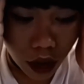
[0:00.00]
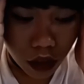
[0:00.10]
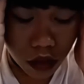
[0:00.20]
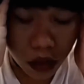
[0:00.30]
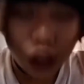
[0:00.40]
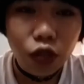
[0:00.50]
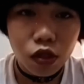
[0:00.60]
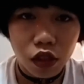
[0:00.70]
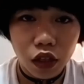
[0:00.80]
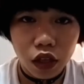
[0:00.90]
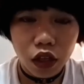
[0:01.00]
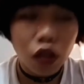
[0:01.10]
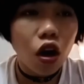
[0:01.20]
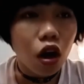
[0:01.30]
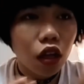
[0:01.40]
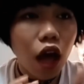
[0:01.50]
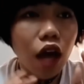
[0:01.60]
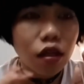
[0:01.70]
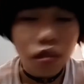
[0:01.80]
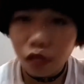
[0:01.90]
I seriously, in all
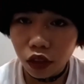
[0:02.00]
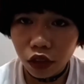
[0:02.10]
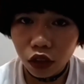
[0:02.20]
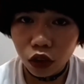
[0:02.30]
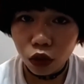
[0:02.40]
honesty,